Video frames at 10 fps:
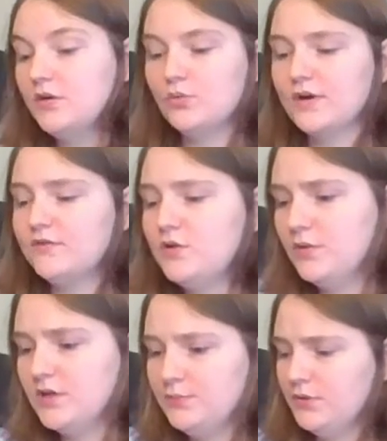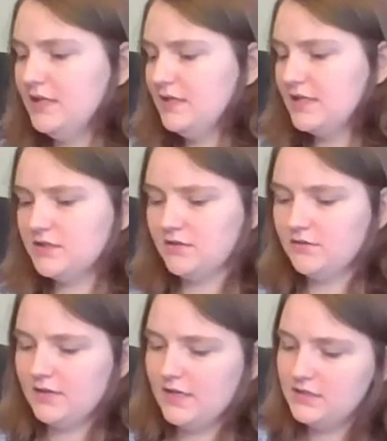Wherever you want to put it, that's all
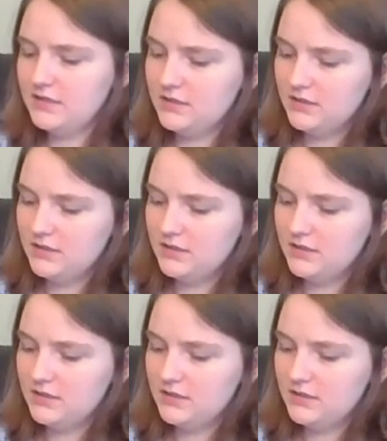right.